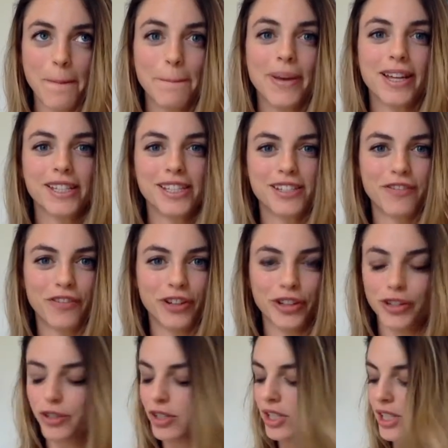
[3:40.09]
best
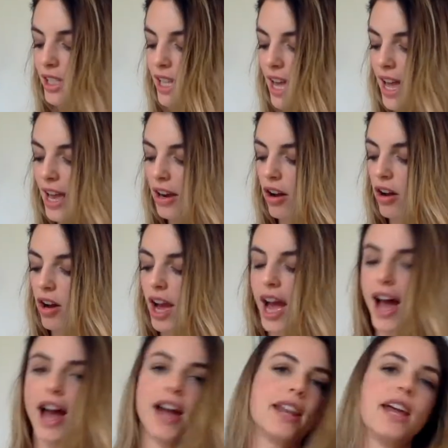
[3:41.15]
foods, then I'll
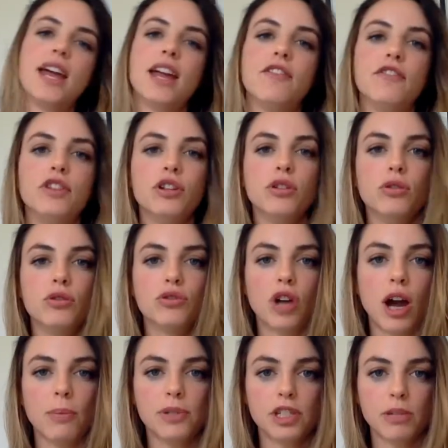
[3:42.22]
add a few
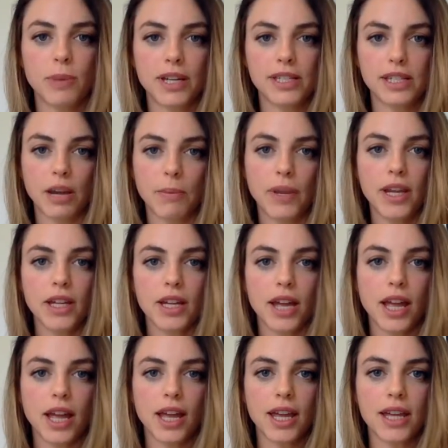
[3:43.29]
drops to my stomach,
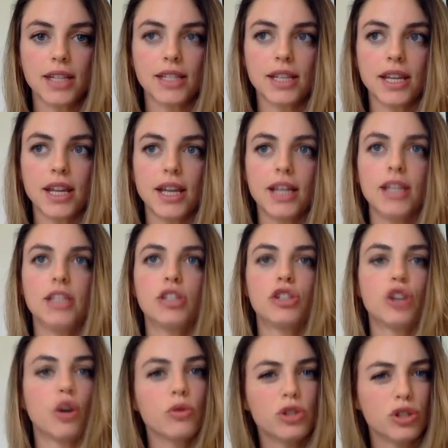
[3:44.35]
and it is
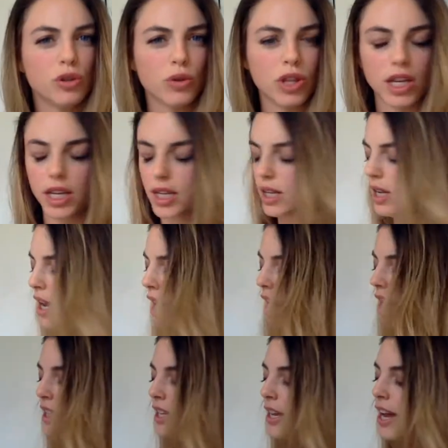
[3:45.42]
so soothing. I
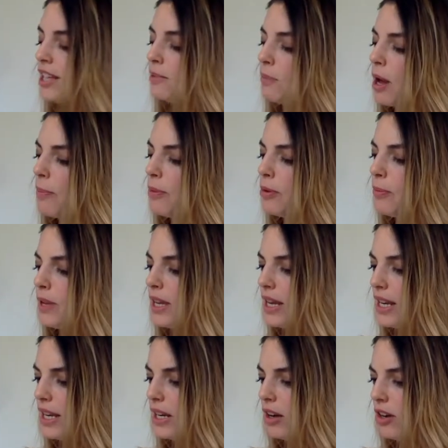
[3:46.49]
think it has peppermint
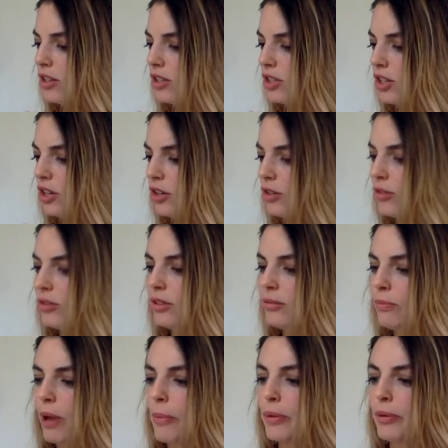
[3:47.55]
in it also.
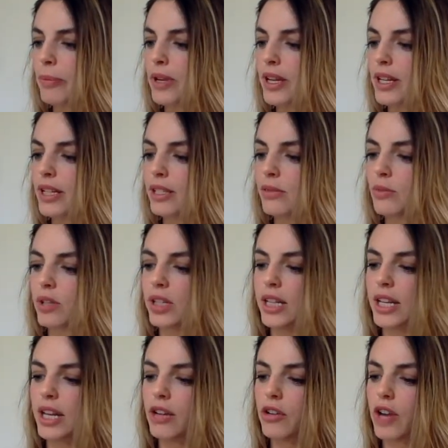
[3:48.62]
Peppermint is really
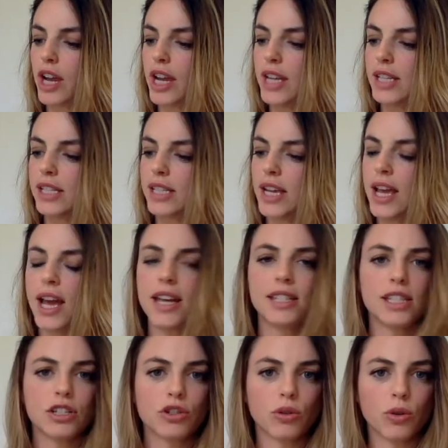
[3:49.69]
a great
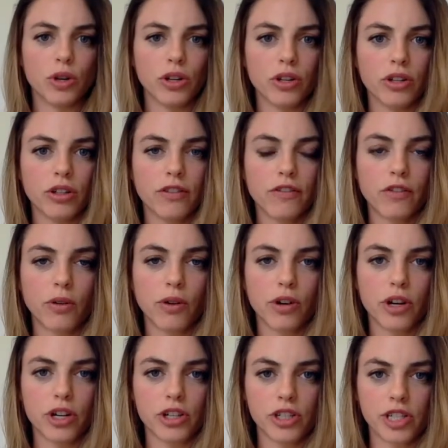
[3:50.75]
essential oil
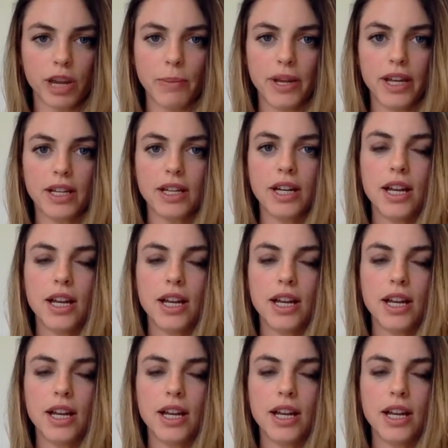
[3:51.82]
for your stomach,